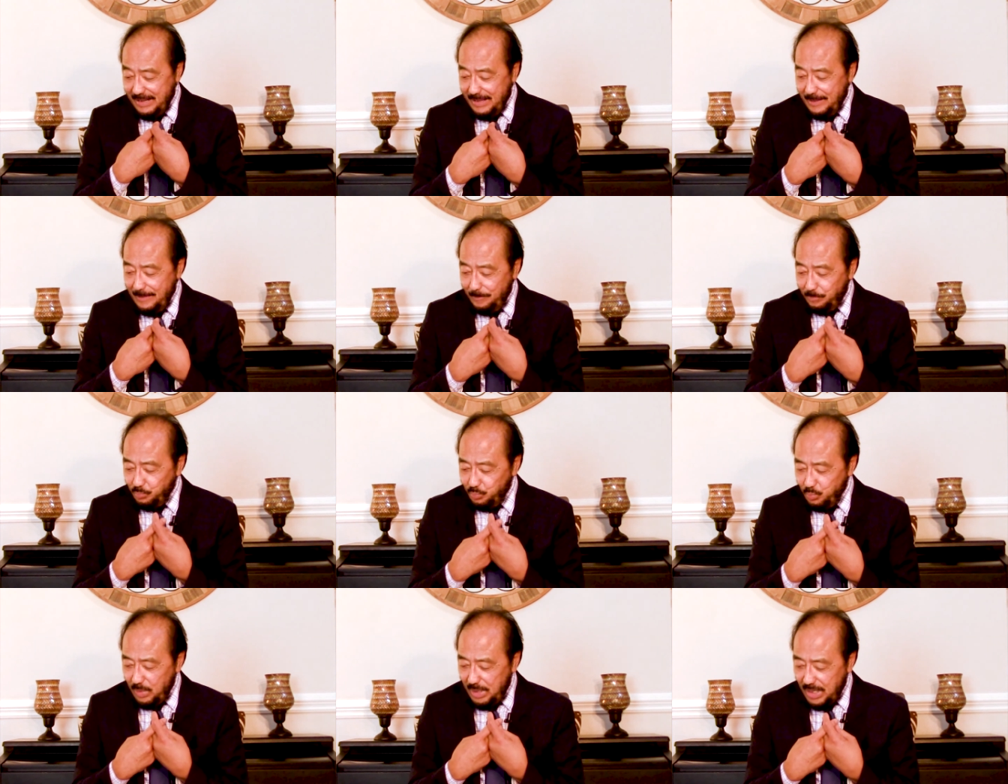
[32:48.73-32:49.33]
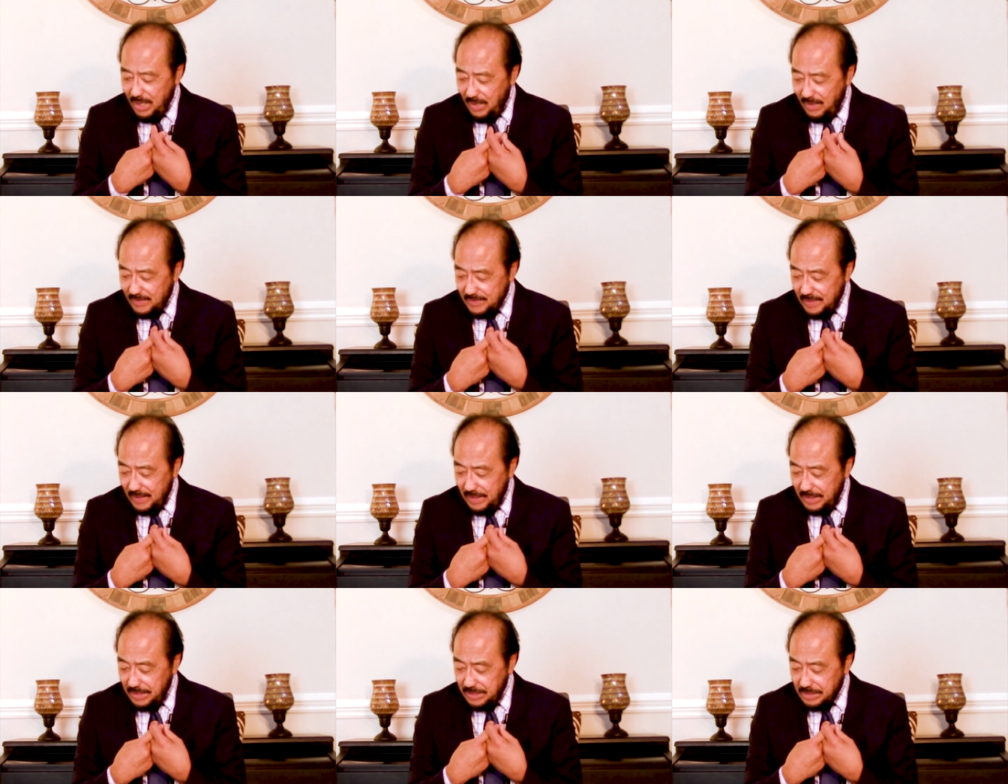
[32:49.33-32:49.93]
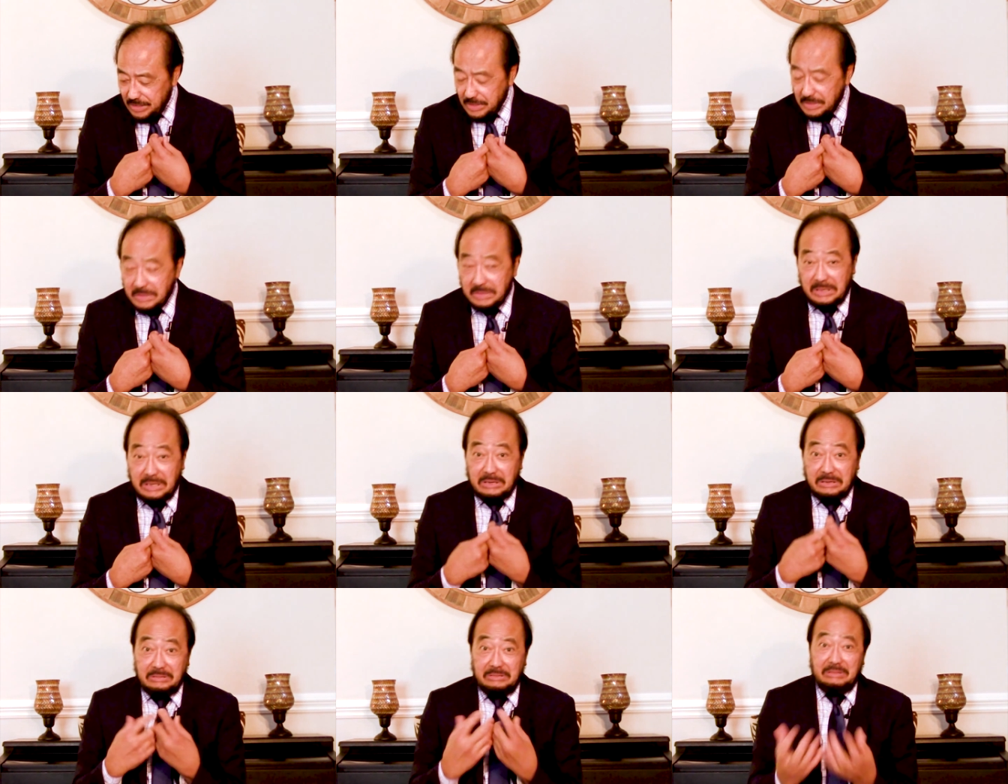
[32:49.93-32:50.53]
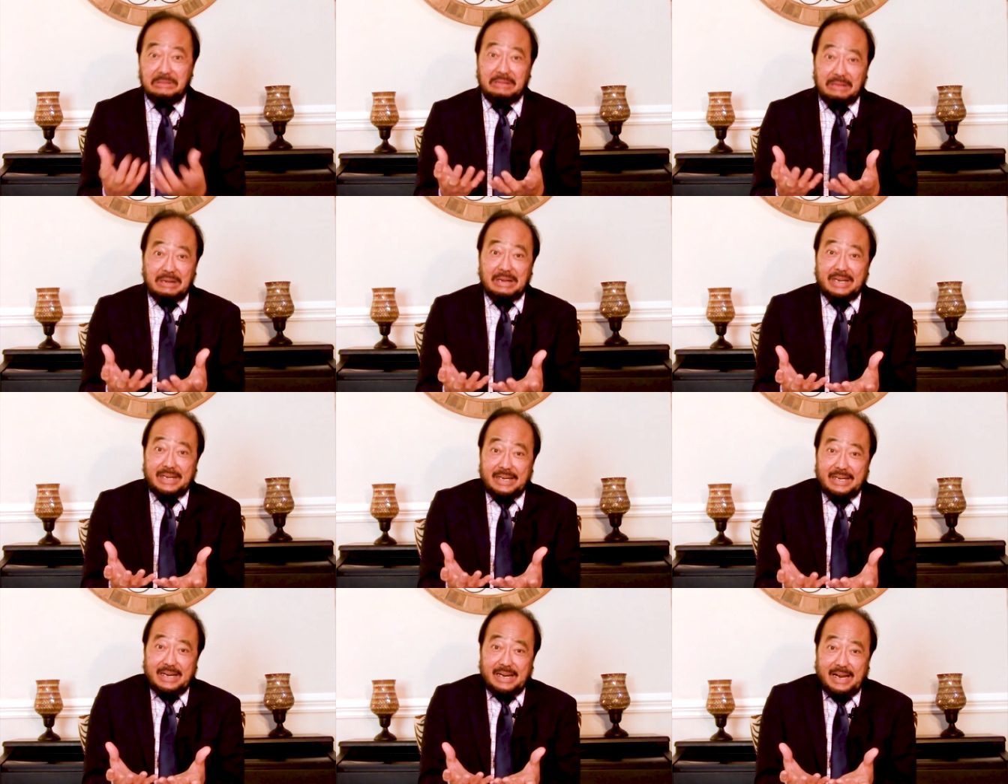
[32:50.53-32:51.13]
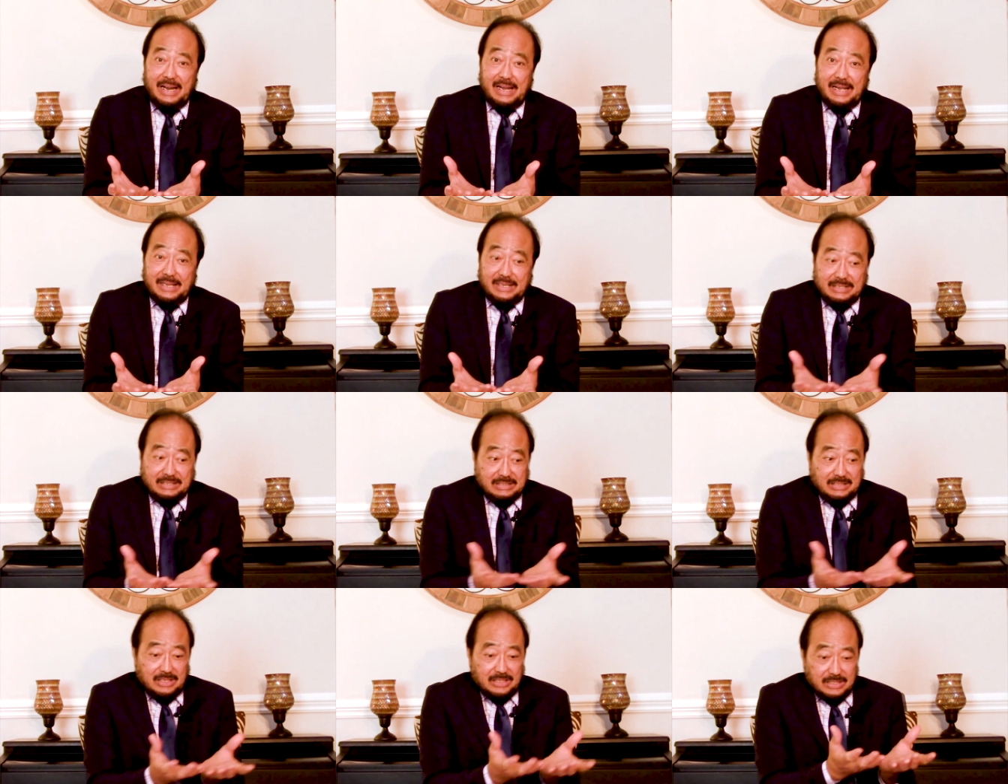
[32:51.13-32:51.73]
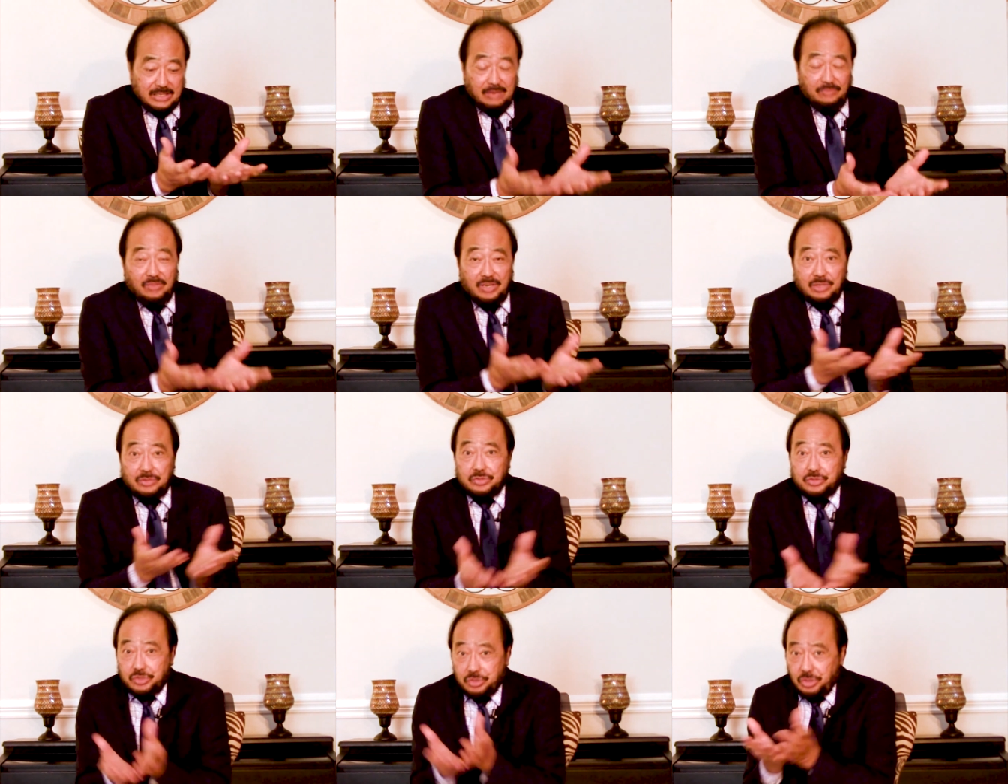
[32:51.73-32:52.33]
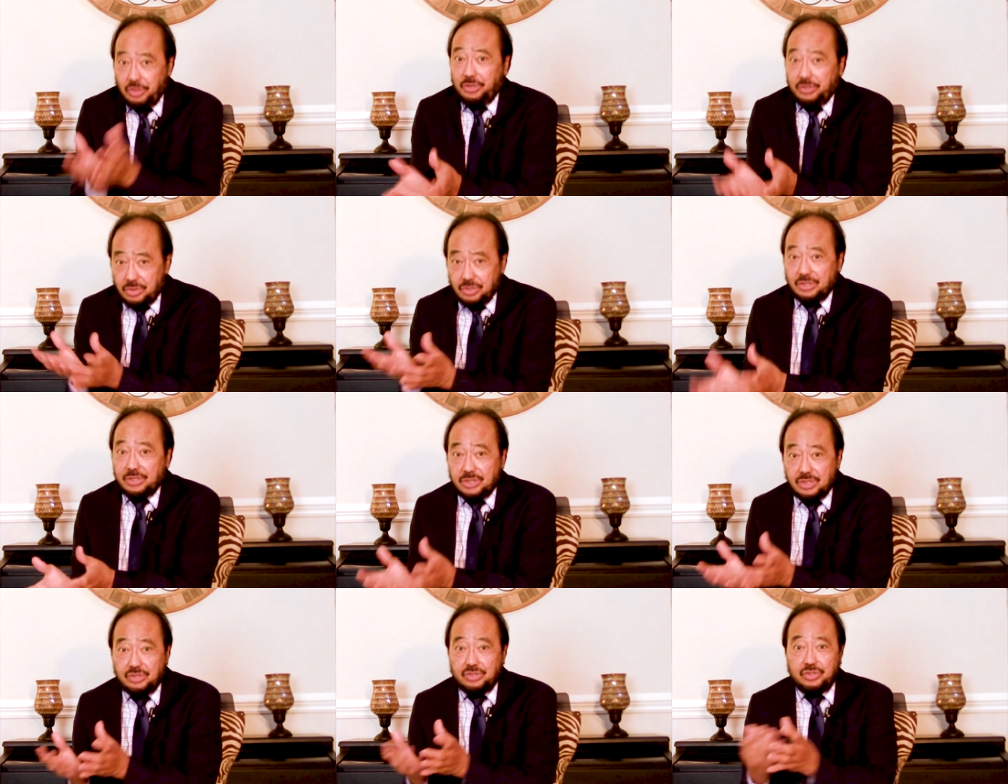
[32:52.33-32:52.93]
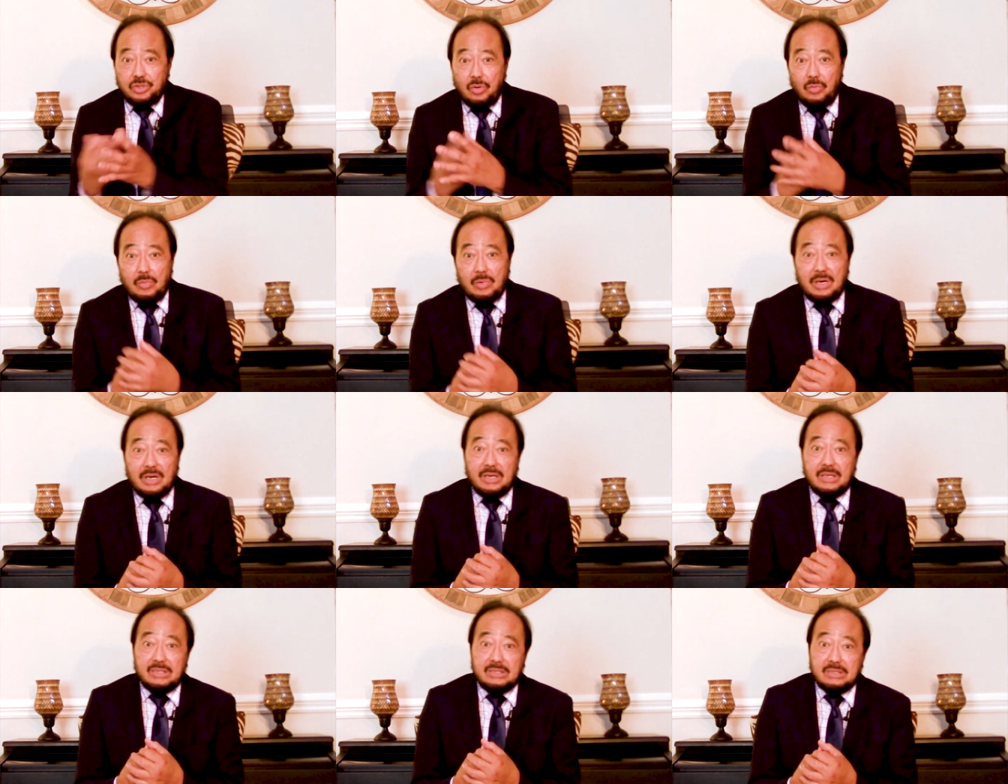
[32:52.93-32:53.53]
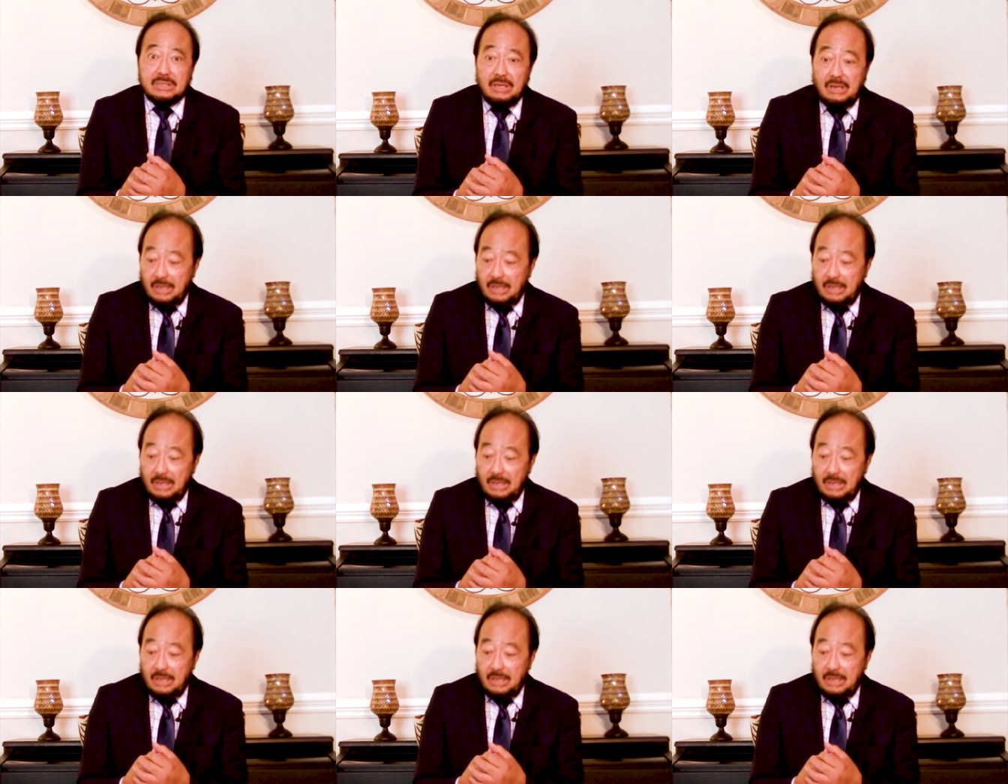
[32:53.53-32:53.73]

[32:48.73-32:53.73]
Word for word: because it is currently as the seven churches show us